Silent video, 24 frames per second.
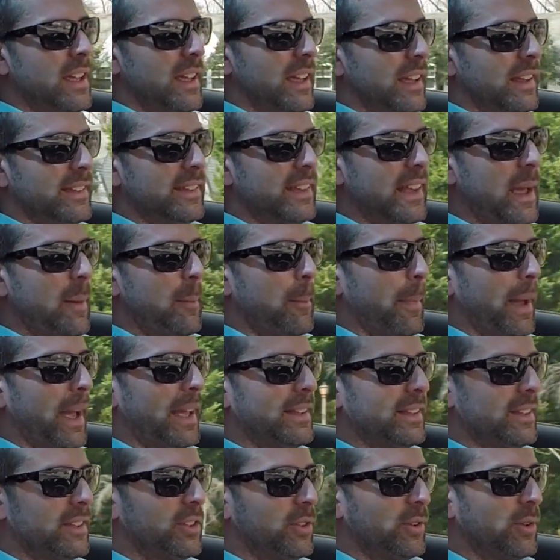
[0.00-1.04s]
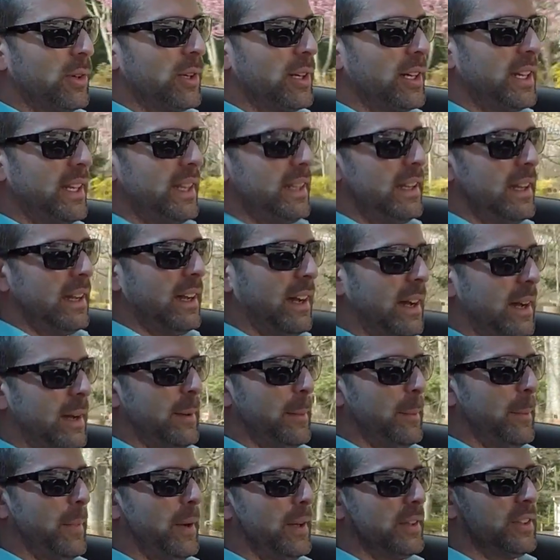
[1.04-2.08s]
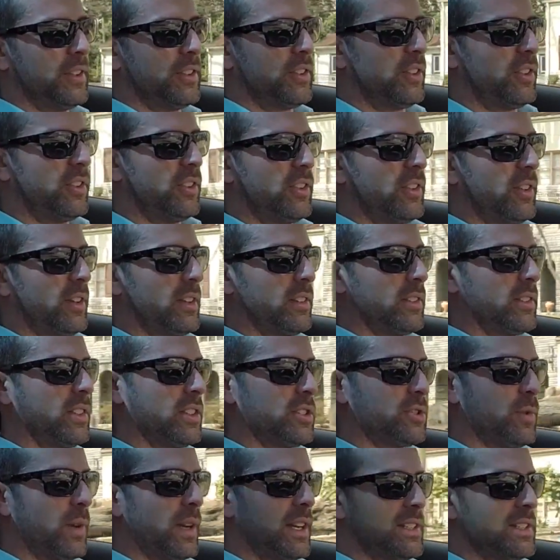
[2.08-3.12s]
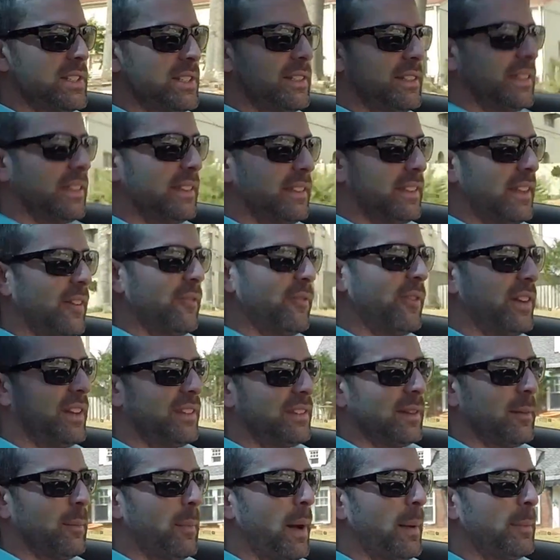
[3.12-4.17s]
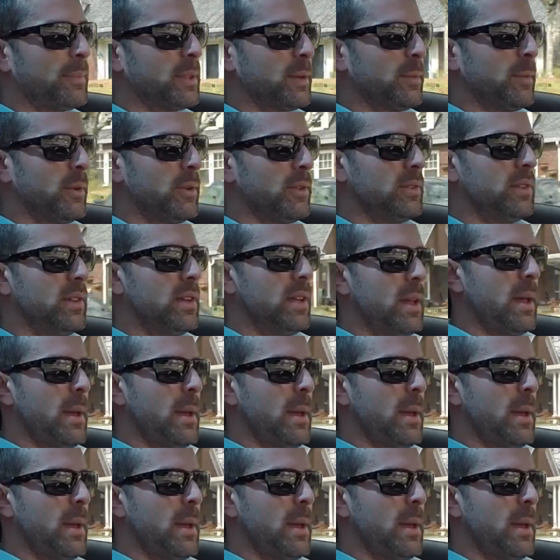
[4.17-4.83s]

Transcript: It's not mandatory. Under certain situations, it's definitely suboptimal.